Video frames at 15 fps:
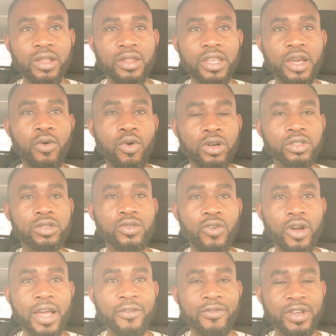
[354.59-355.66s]
They want
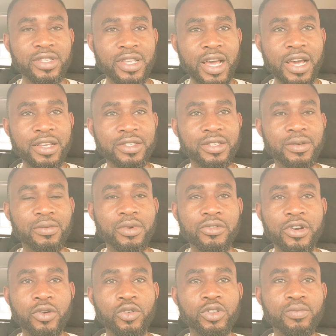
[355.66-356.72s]
to emphasize
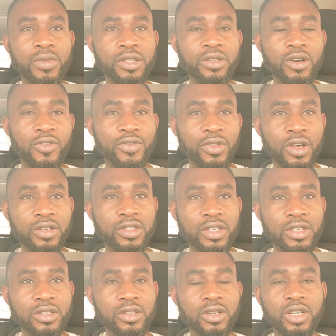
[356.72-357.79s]
recruitment of
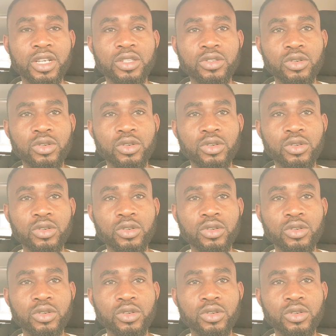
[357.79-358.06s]
nurses